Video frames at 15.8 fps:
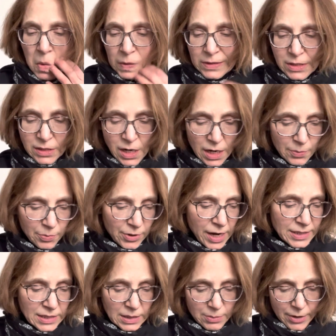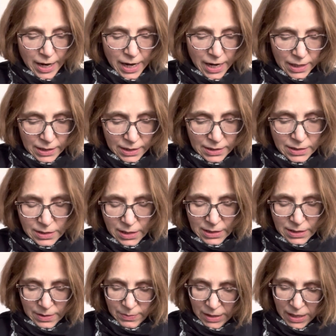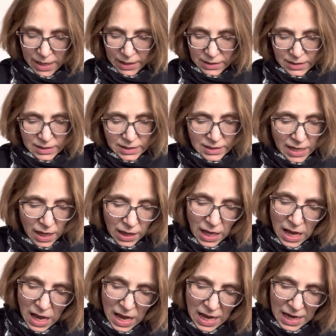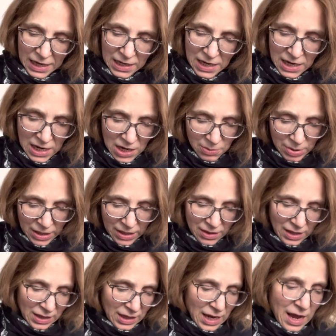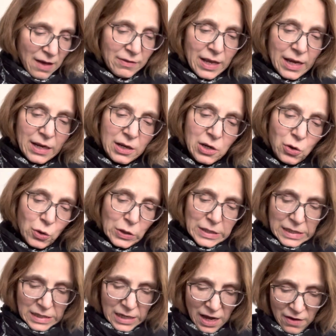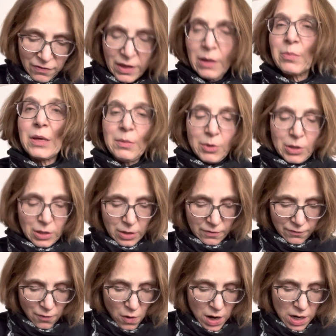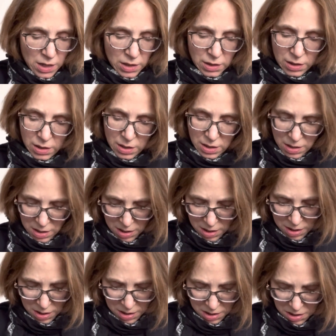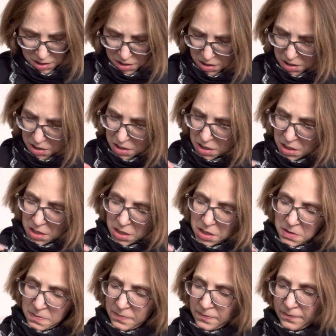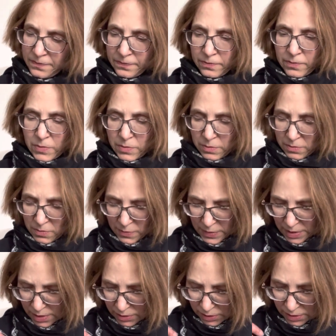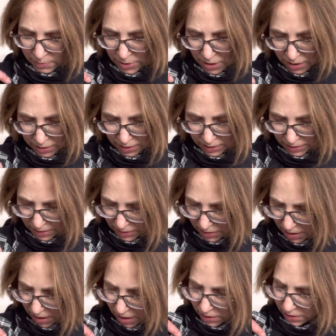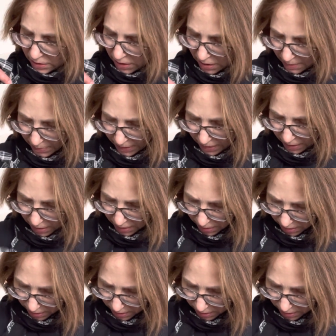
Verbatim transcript: It's not a pricey brand and it's not something I can sell high, but I think they have like cool stuff that people look for. Um, where's the part that says Hot Topic?